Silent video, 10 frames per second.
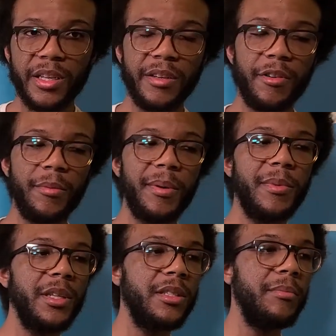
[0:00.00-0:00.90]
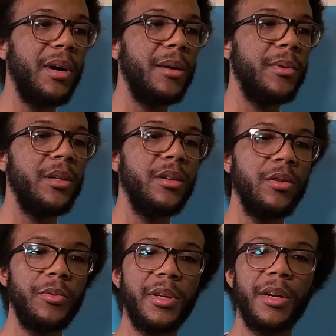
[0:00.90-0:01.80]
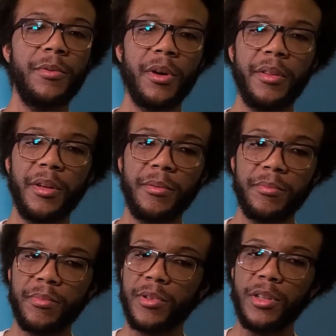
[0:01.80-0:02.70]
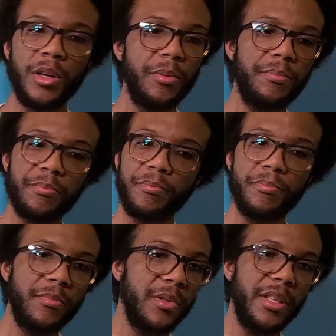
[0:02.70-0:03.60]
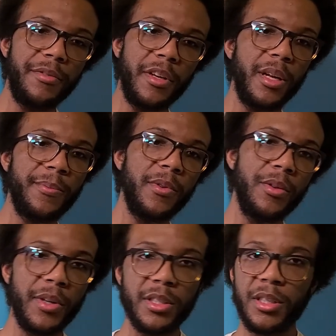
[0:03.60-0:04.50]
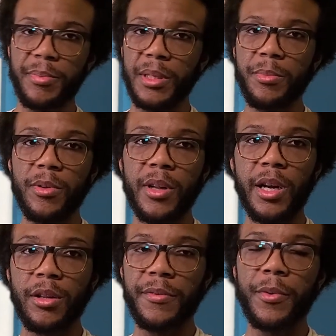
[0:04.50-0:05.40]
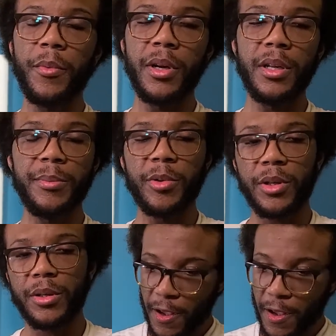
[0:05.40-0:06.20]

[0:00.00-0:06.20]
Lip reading: Give all my money to mama or whatever, and then, divvy it up for the rest of the people. I don't even want any more.